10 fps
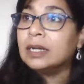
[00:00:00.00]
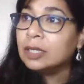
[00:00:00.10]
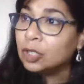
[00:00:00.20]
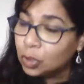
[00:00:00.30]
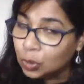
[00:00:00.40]

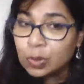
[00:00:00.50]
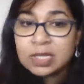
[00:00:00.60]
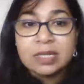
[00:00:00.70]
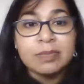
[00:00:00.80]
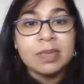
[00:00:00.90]

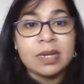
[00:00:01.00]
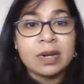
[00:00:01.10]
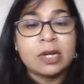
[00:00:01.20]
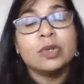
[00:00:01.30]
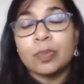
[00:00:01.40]
use the
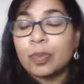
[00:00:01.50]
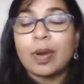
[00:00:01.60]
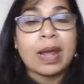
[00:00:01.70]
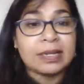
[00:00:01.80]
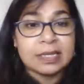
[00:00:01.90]
mirror to
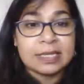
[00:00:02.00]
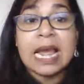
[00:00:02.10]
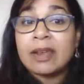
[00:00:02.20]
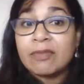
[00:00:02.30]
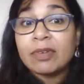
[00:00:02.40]
practice.
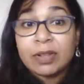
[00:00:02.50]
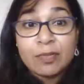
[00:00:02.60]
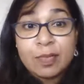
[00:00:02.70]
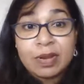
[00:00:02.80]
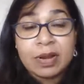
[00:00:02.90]
Stand in front of
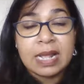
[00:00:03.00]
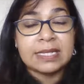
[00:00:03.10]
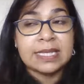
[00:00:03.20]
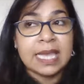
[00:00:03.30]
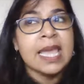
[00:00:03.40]
the mirror and
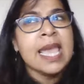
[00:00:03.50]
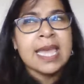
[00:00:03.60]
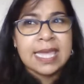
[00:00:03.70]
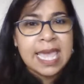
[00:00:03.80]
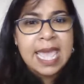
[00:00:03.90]
say
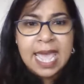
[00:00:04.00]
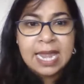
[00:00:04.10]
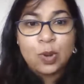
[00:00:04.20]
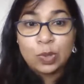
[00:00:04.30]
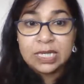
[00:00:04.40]

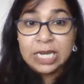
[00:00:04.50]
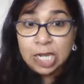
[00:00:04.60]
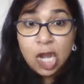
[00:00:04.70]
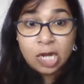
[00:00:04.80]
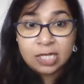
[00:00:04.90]
KNOT,
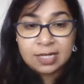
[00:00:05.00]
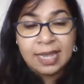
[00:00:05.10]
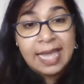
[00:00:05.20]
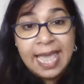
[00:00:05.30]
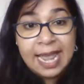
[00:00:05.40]
not,
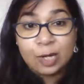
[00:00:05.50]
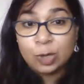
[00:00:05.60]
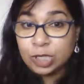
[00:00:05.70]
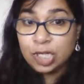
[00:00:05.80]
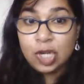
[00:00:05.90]

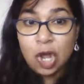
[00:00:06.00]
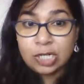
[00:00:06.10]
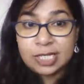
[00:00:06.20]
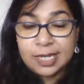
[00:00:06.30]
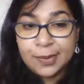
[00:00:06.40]
NOT,
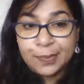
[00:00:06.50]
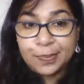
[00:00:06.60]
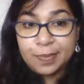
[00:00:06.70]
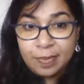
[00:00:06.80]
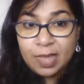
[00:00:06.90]
not.
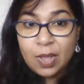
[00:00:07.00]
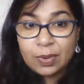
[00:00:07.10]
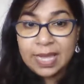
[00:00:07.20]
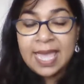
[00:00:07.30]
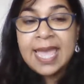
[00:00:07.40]

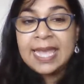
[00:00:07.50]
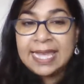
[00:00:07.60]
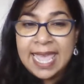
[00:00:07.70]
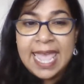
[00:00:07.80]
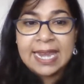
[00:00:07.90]
Okay,
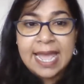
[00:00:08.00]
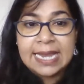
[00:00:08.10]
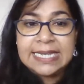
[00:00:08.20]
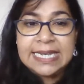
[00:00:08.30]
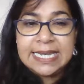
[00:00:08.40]

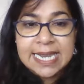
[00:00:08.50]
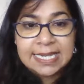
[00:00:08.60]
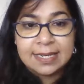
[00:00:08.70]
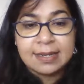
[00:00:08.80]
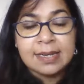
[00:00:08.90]
KNIT, knit,